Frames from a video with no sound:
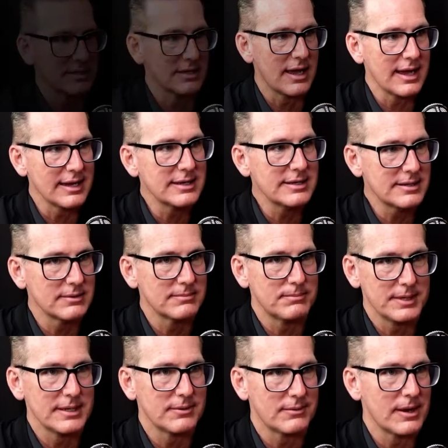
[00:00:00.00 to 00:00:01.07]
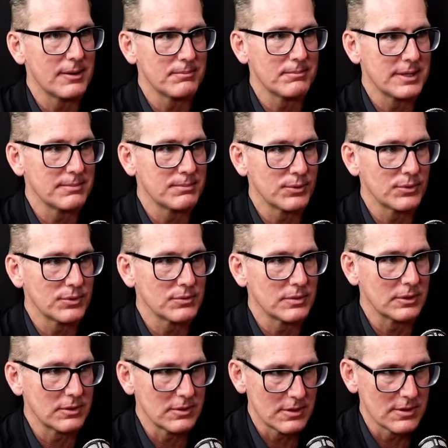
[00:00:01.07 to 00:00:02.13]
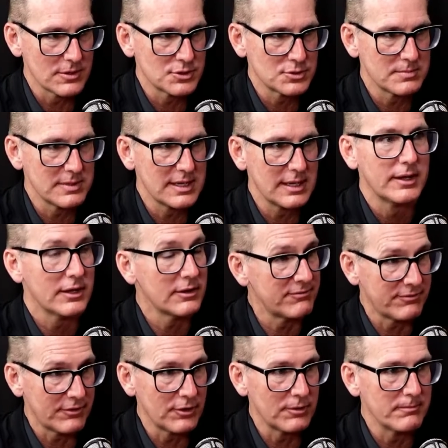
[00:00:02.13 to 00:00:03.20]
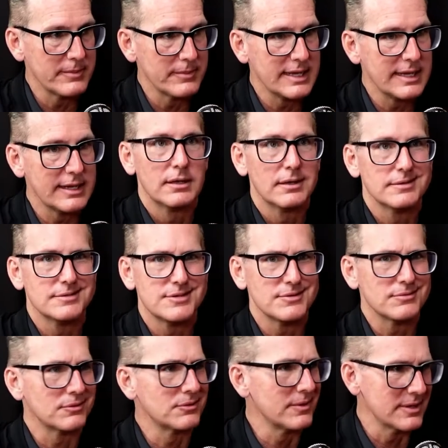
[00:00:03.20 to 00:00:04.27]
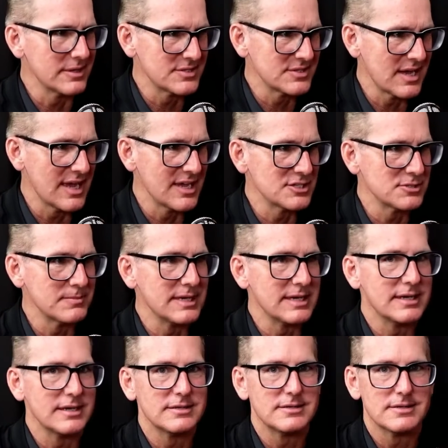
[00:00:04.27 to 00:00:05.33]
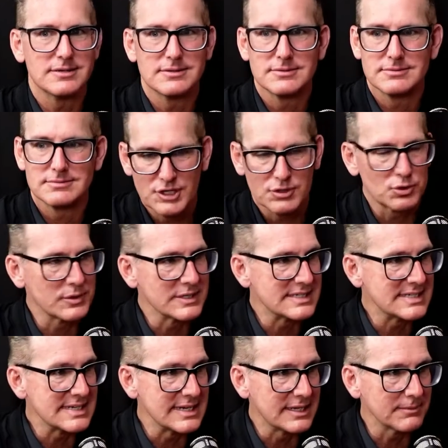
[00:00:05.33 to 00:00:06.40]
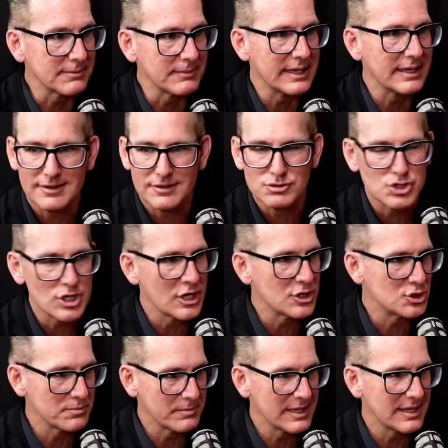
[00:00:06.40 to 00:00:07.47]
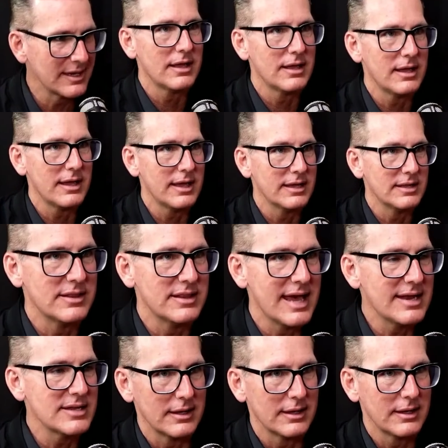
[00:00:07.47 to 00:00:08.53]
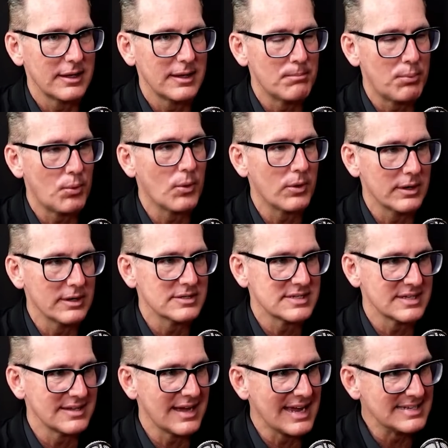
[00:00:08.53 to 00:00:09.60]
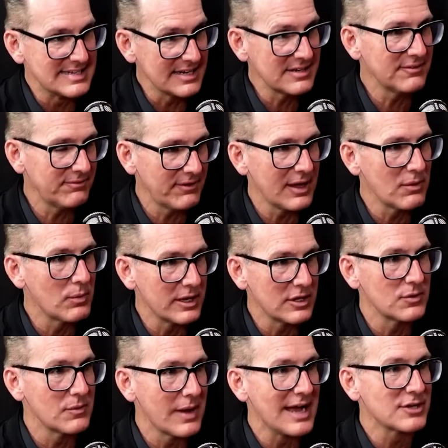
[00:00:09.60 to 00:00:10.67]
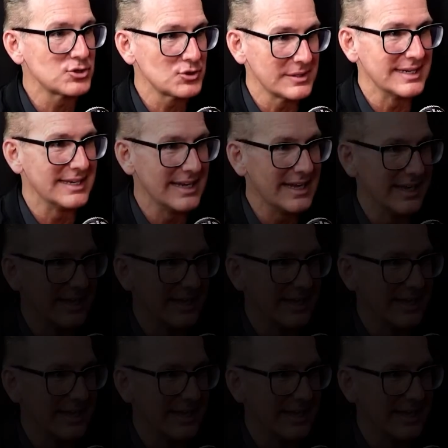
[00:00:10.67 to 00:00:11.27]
I need to be around people who encourage me, affirm me, don't criticize me, don't critique me, judge me. And that is important to identify what you actually need.